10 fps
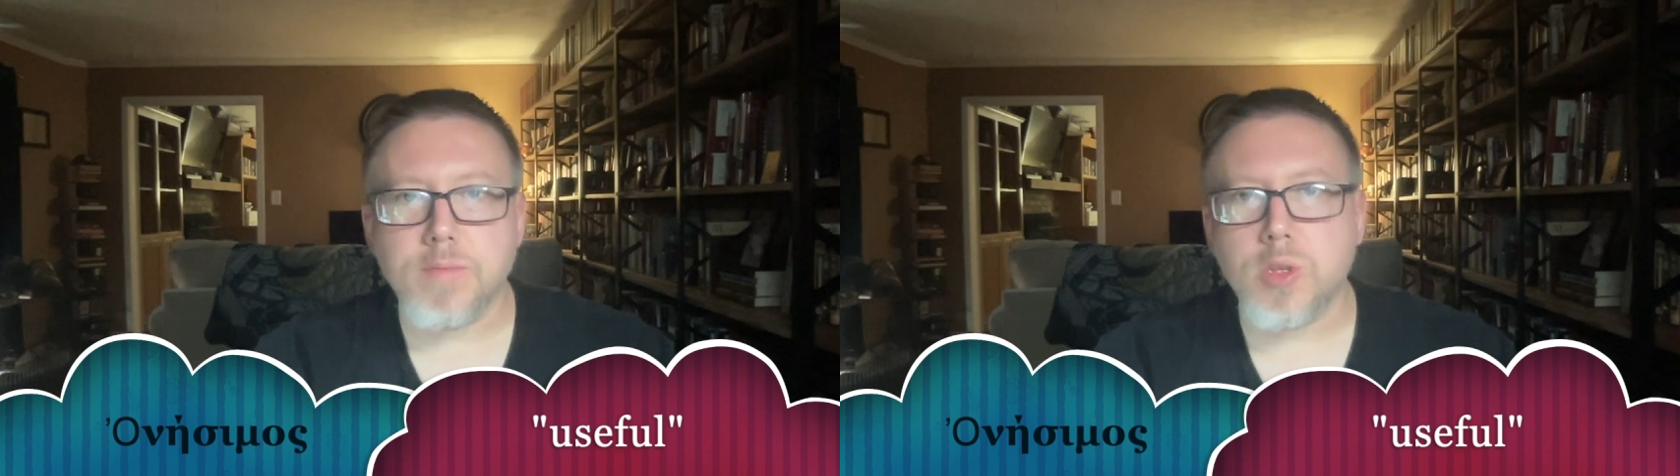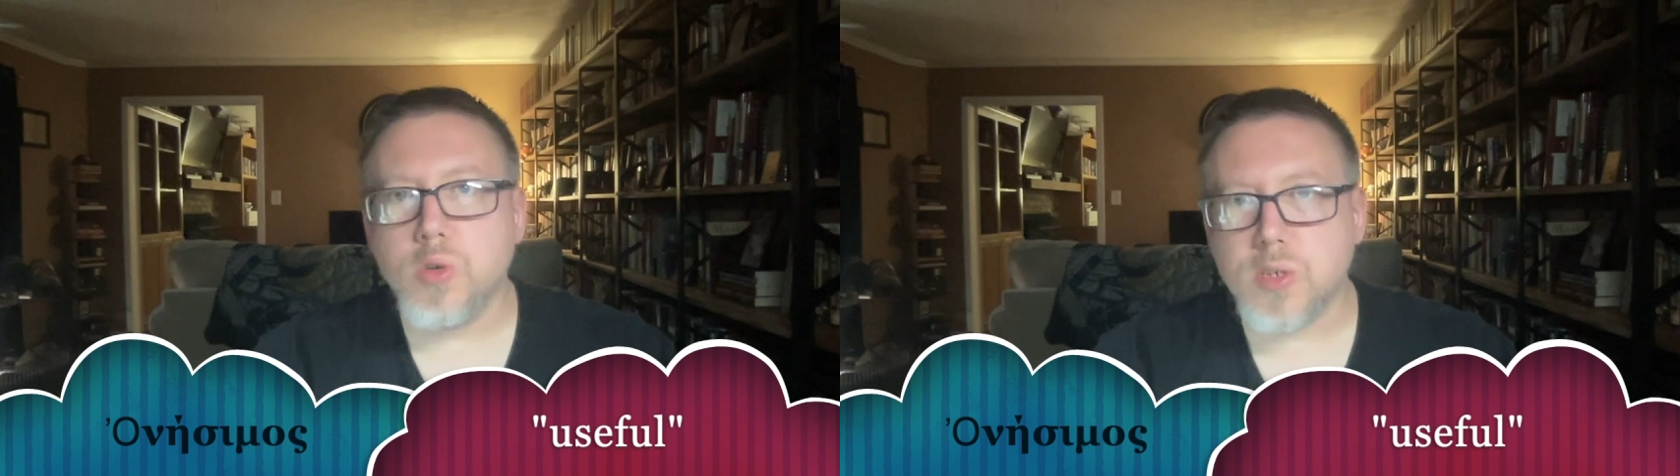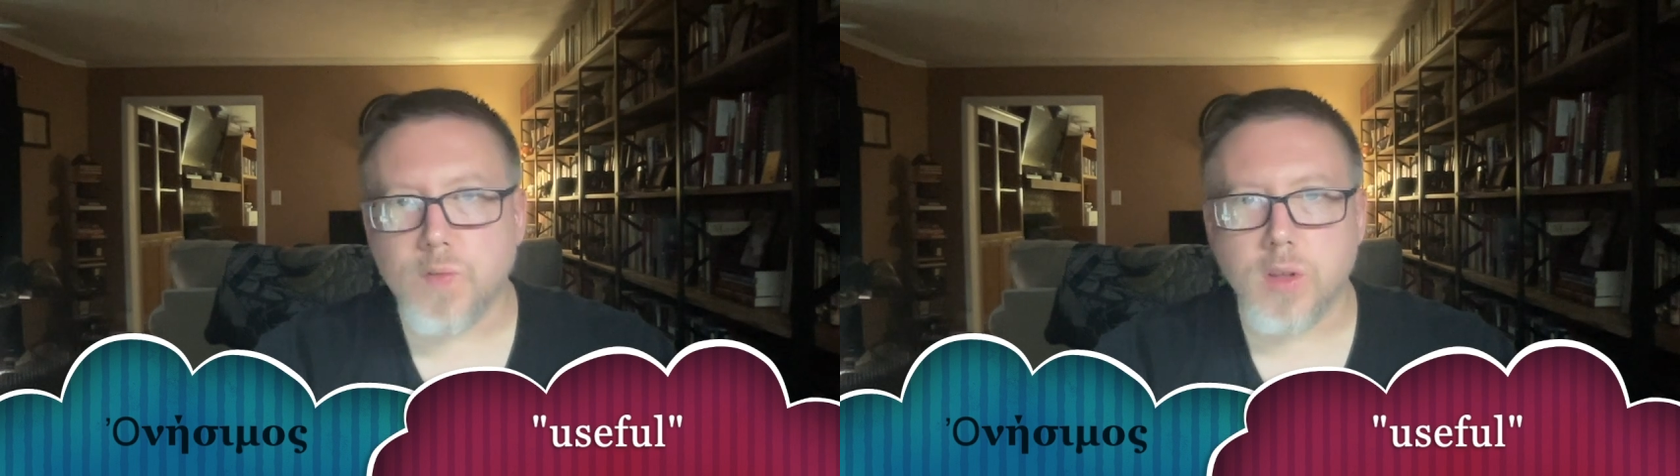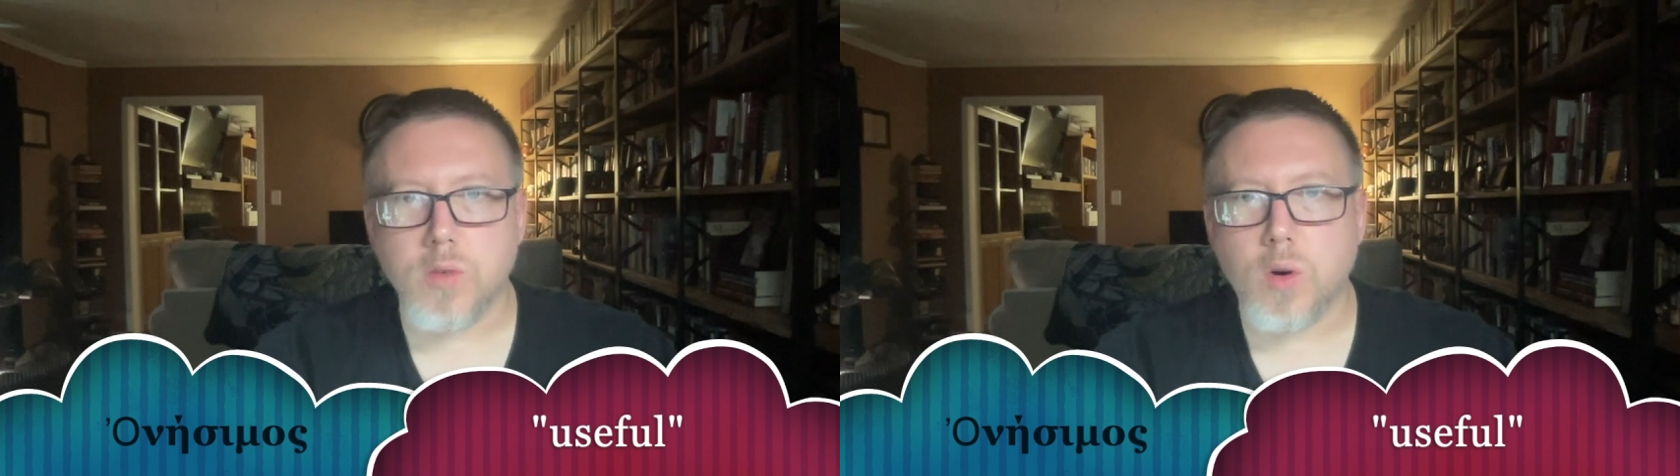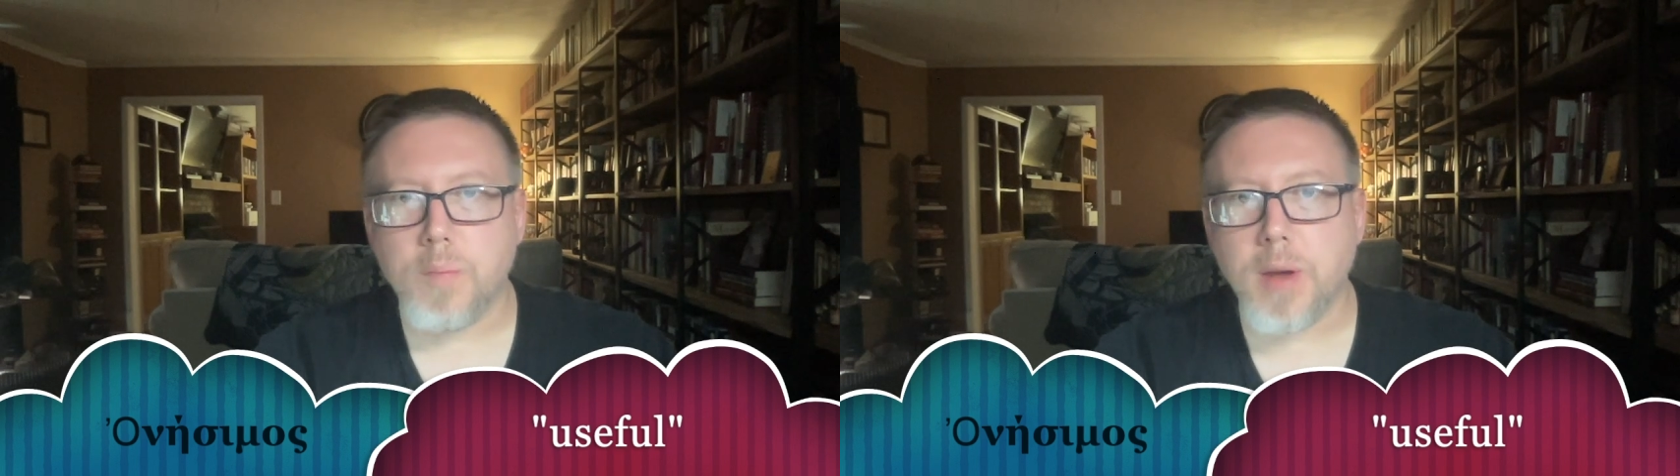useful
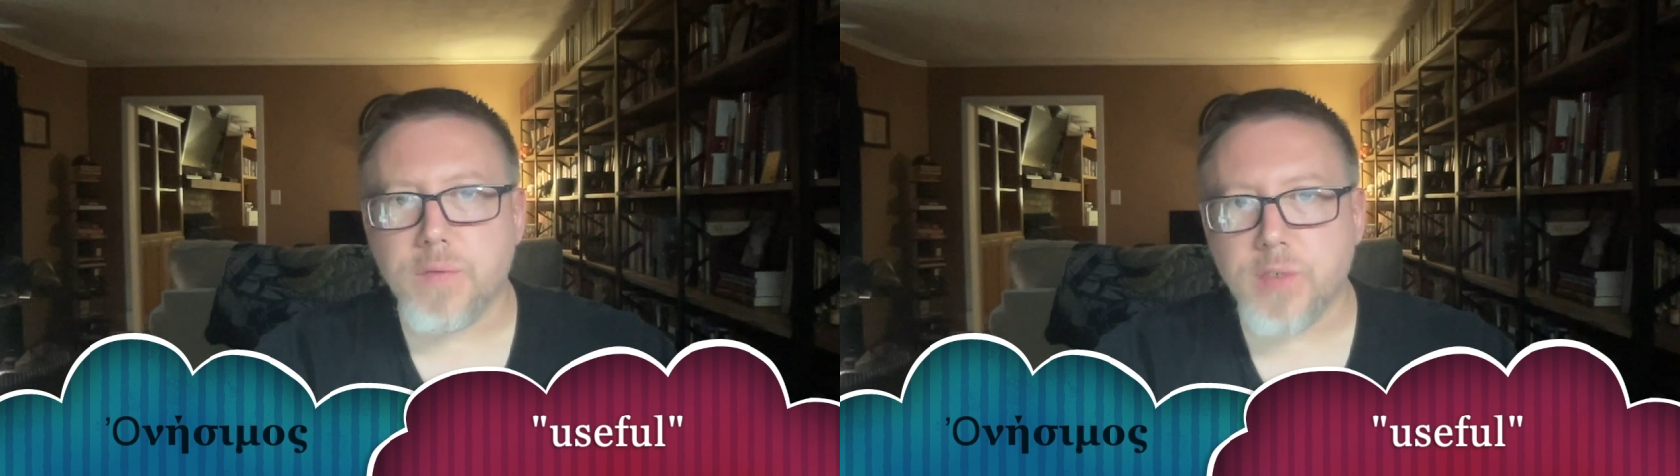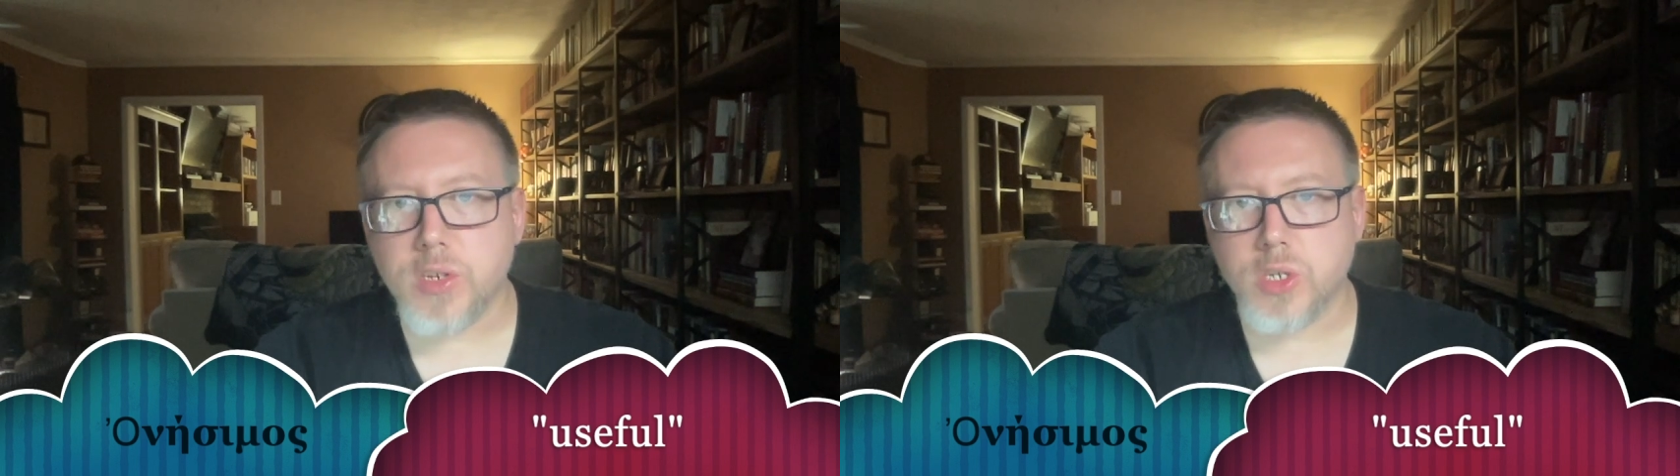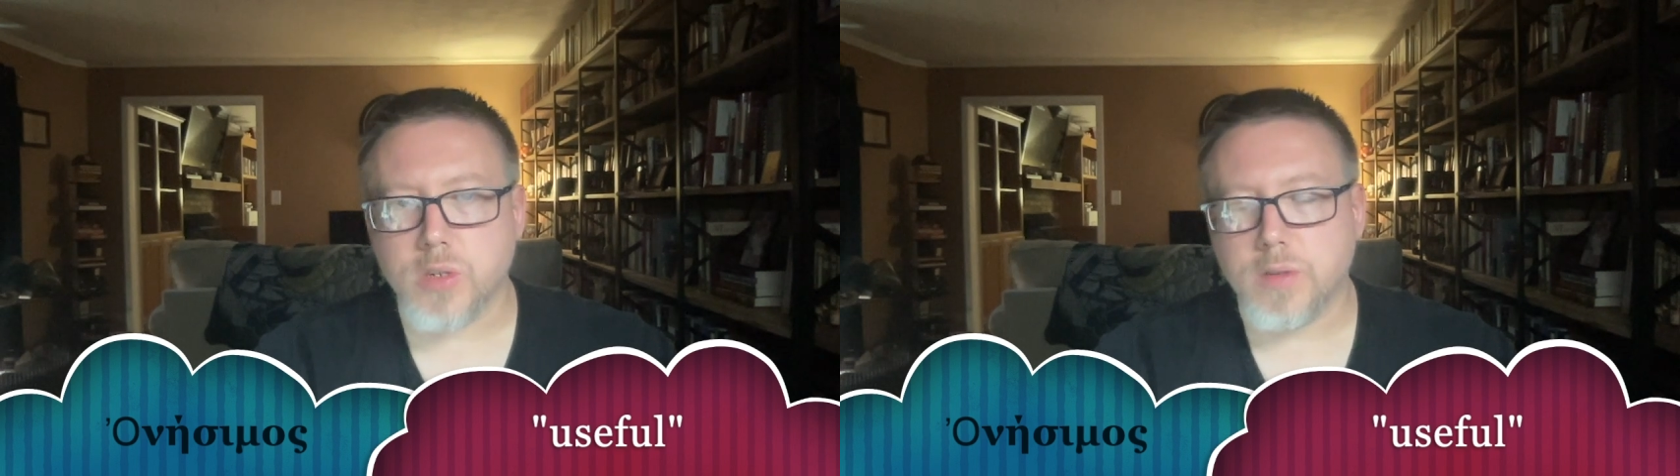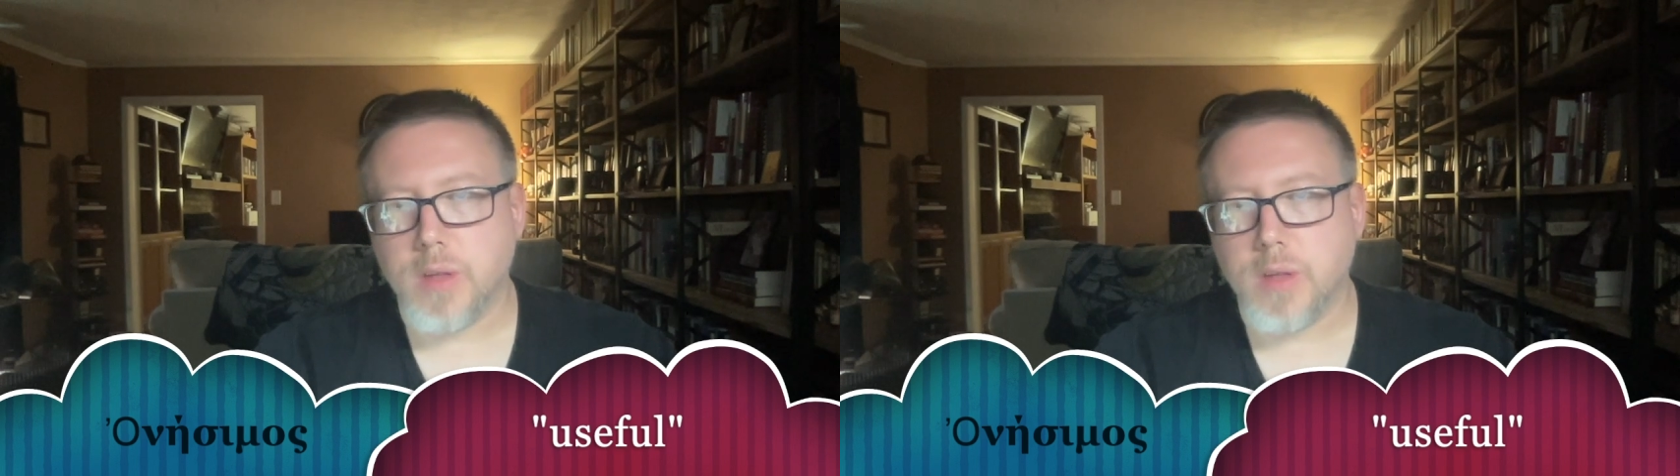or beneficial.